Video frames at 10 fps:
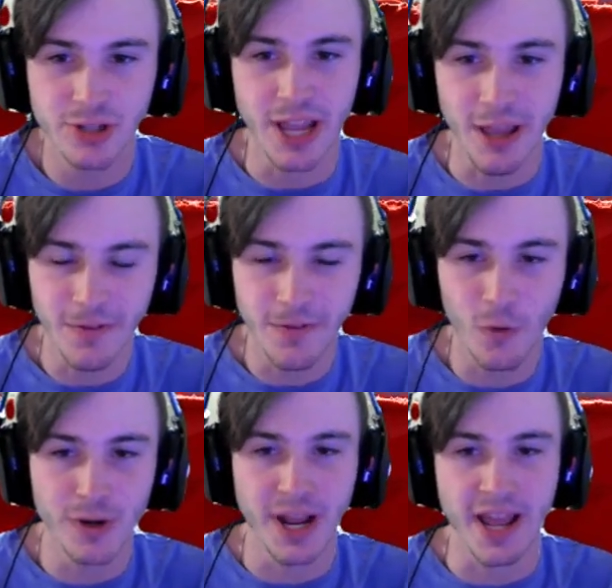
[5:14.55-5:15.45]
in
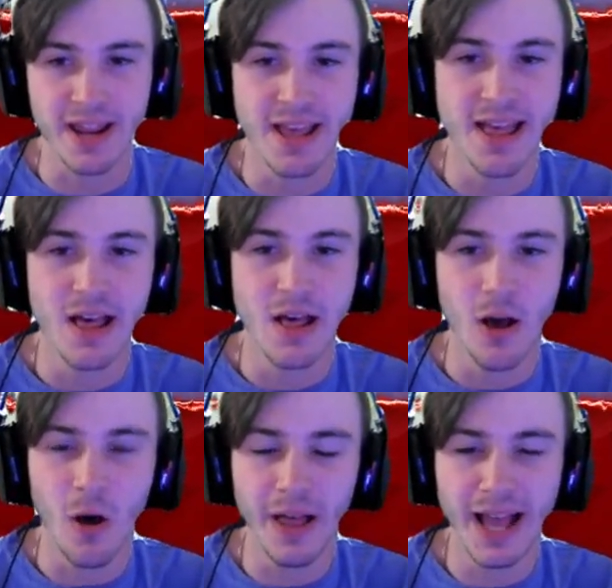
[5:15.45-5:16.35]
Fortnite.
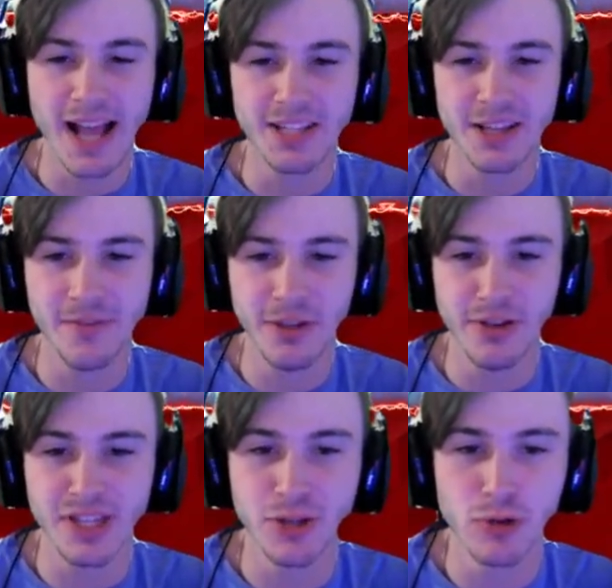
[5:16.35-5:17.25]
All I ask of you
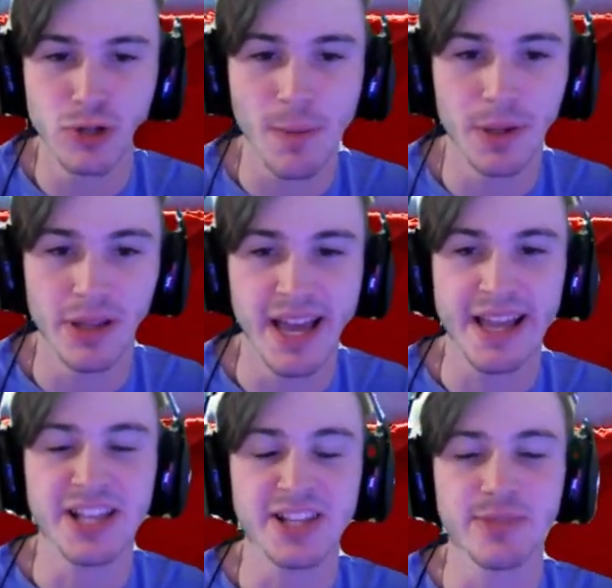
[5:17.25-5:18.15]
is to drop a like
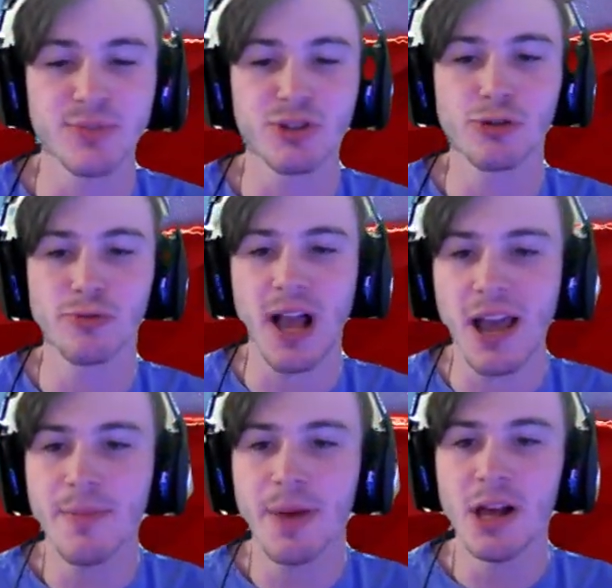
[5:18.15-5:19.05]
and
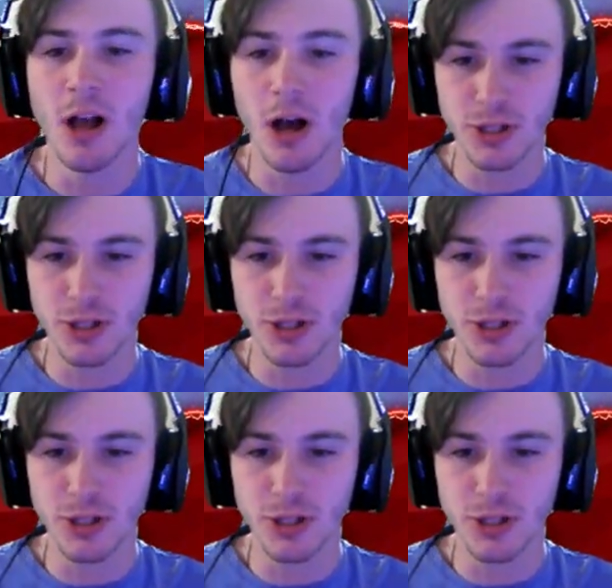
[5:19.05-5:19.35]
subscribe. Also